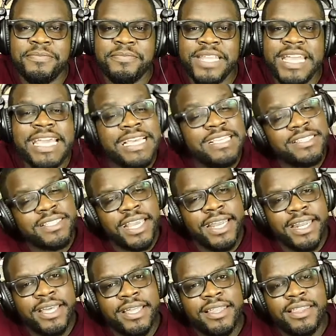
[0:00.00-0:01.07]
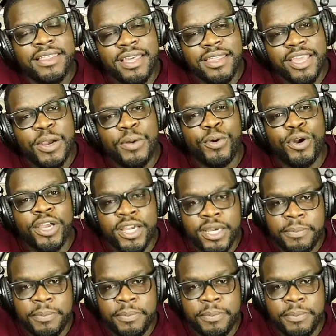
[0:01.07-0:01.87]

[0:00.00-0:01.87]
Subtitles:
he stated that there were good